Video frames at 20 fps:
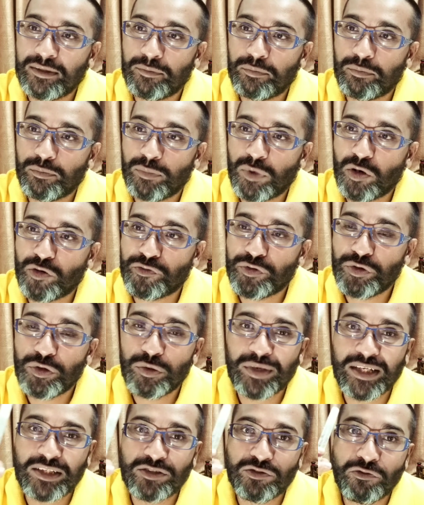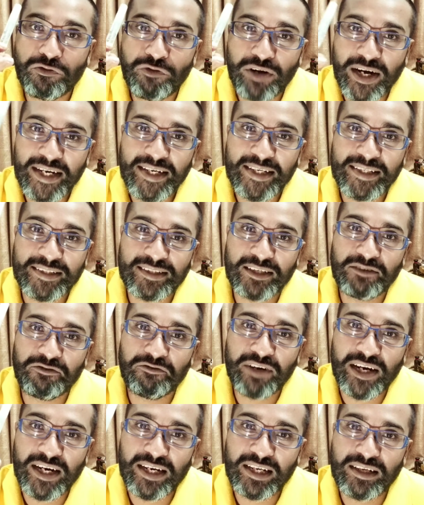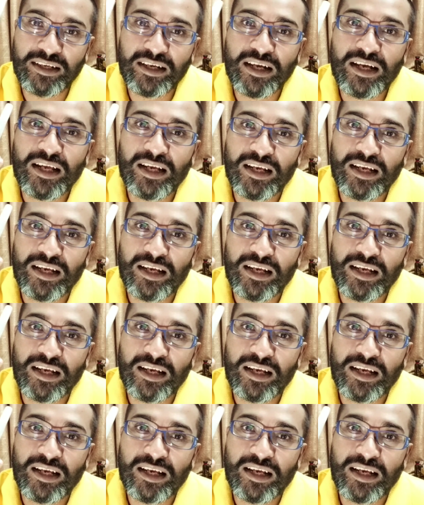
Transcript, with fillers: the perfume it's very decent very